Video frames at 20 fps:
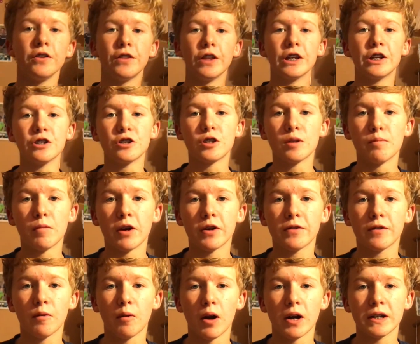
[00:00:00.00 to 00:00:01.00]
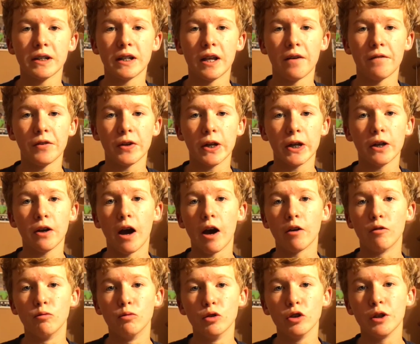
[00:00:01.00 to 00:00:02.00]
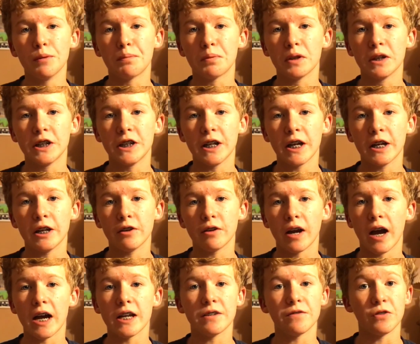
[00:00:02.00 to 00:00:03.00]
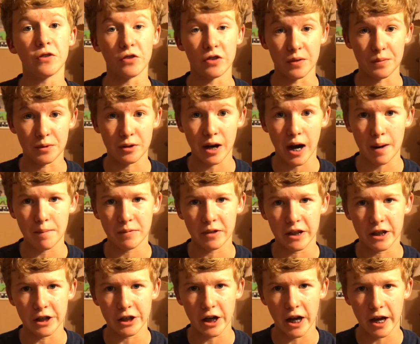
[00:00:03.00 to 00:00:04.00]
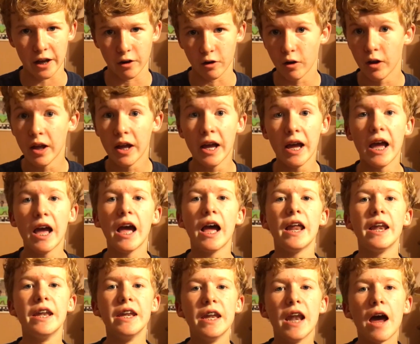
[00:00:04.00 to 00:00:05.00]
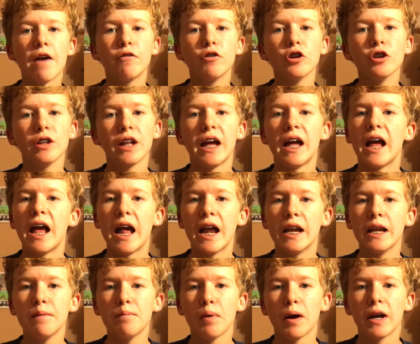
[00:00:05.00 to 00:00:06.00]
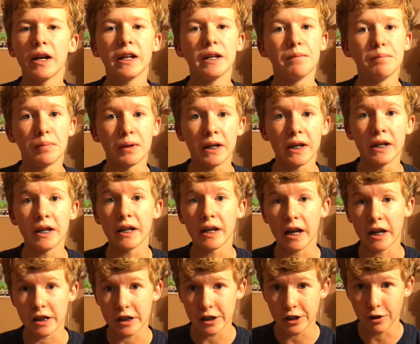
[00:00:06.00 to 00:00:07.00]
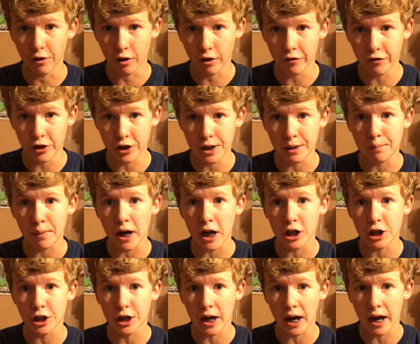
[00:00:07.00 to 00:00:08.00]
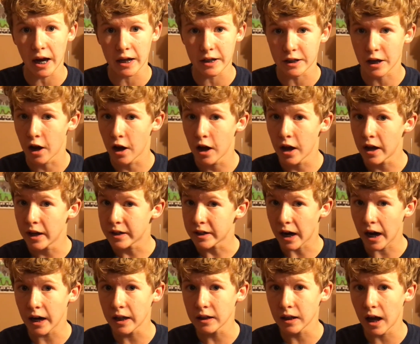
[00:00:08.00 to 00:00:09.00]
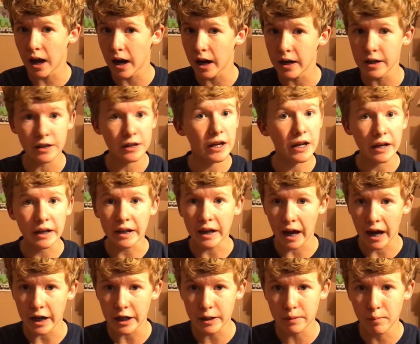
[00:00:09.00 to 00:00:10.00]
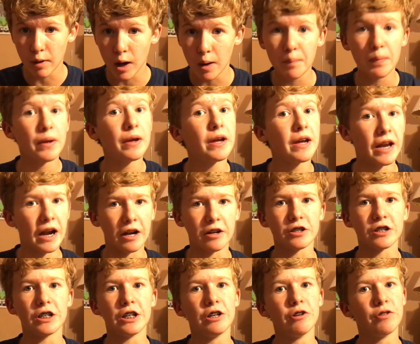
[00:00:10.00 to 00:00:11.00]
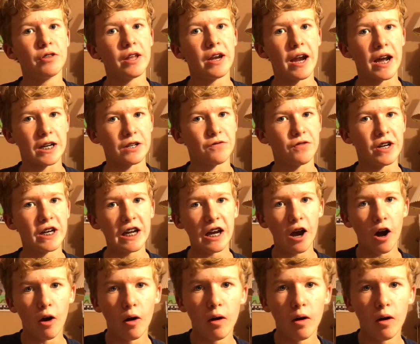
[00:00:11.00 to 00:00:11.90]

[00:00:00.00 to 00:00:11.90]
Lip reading: Thank you so much for watching that video. I really appreciate you guys if you subscribe to the channel. Never let anybody impede against your fishing passion, guys. Tight lines, catch them up, and I'll see you in the next video.